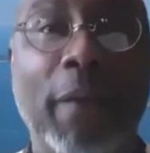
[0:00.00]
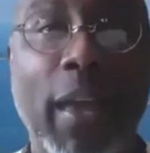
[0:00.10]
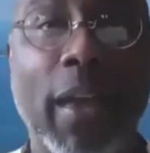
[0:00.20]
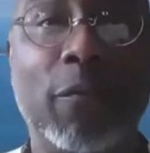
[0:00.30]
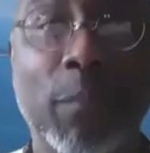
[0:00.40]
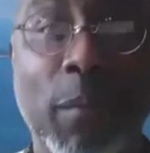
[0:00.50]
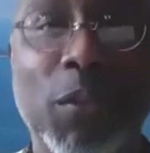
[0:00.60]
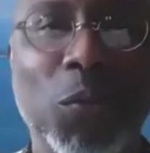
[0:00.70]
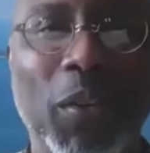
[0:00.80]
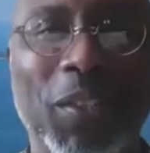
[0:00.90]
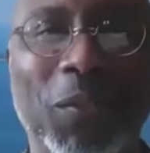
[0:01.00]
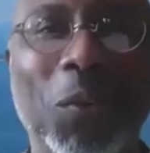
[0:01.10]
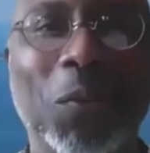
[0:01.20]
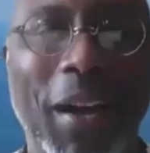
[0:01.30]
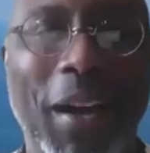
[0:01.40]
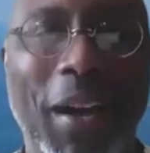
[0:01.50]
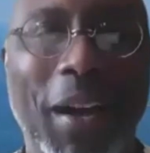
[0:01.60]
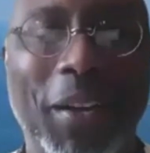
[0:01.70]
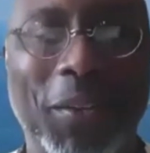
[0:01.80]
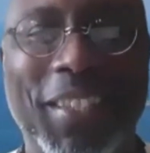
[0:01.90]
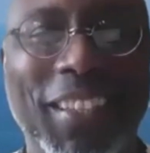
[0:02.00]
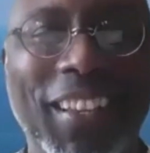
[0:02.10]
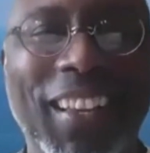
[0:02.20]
have to have mentors and role models.